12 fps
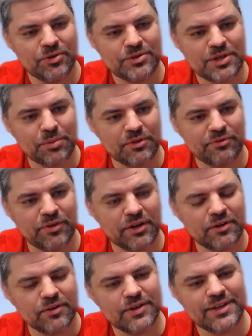top of the
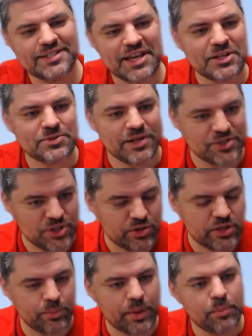funnel sales, right, and
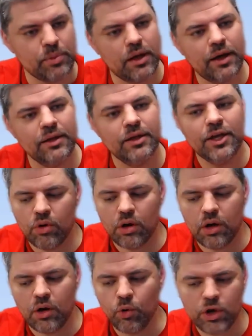generating pipeline,
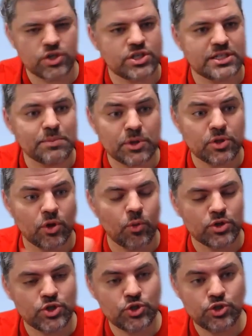or you just simply don't know
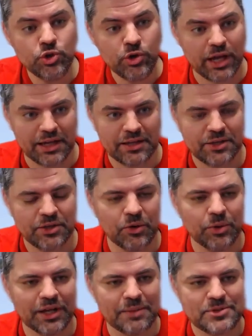what you're doing,
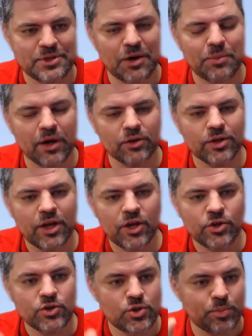when it comes to outbound,
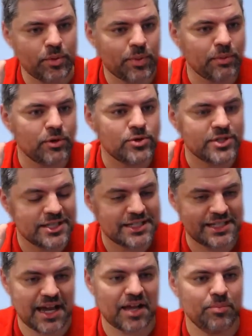you should be probably using the
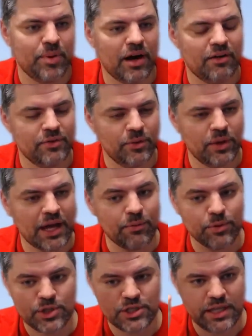second path that we have,
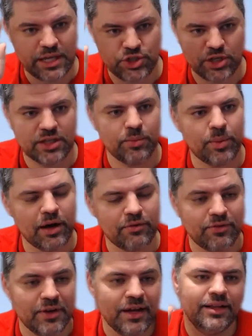which is the agentic
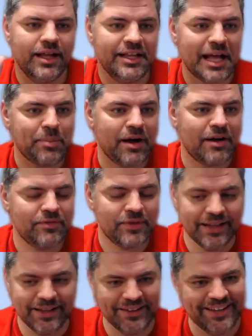path. And that path,
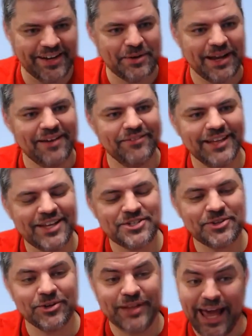there we have an
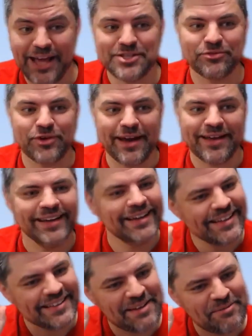agent called Agent Frank,
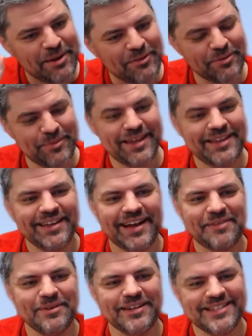named after me.
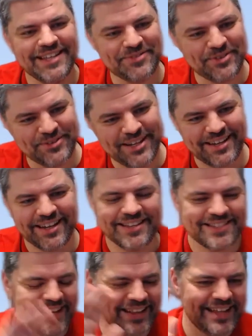I've been in sales for a decade. I
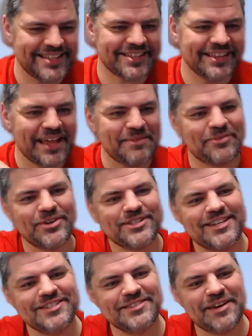decided, let's name the
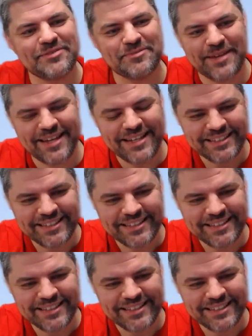first agent after me.